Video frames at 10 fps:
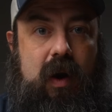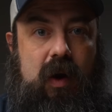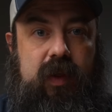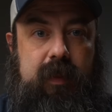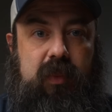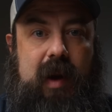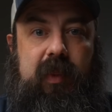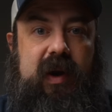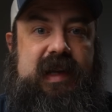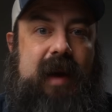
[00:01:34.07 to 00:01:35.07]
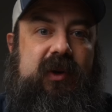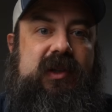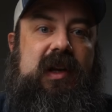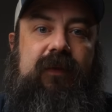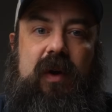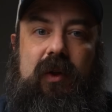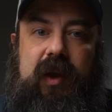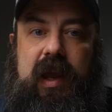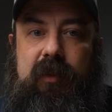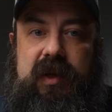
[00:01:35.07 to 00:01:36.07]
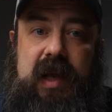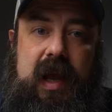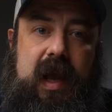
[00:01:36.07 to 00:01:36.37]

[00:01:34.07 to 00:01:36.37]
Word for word: all the proper adapters here for all the cameras.